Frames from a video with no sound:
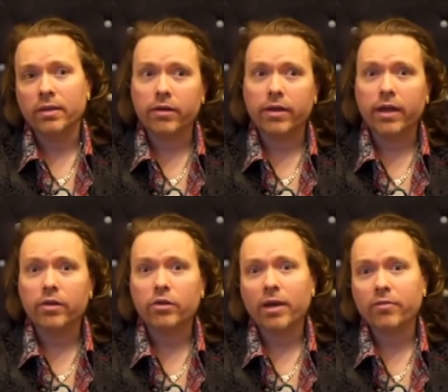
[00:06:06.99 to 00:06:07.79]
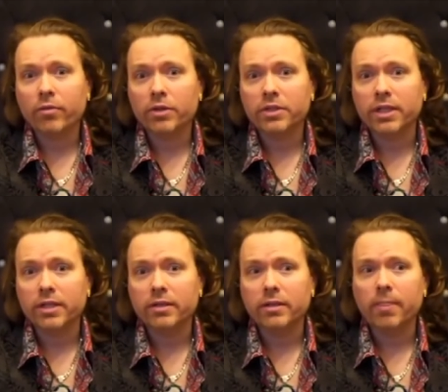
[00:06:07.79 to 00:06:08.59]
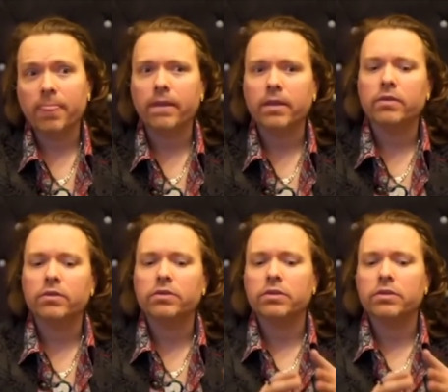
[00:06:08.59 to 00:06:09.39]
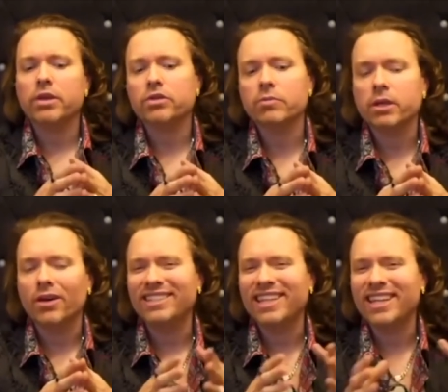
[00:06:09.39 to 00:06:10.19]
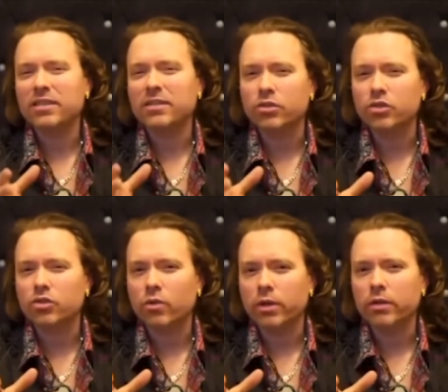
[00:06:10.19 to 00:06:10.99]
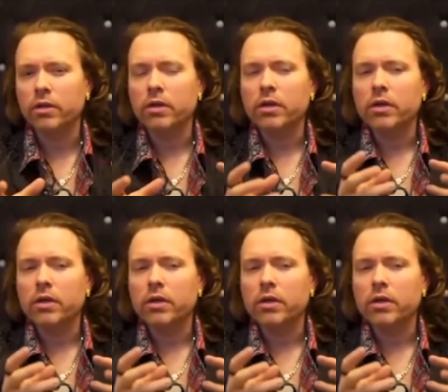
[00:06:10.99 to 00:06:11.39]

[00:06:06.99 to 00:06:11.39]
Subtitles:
Now you're down to about 14. And there's this measurement called days destroyed,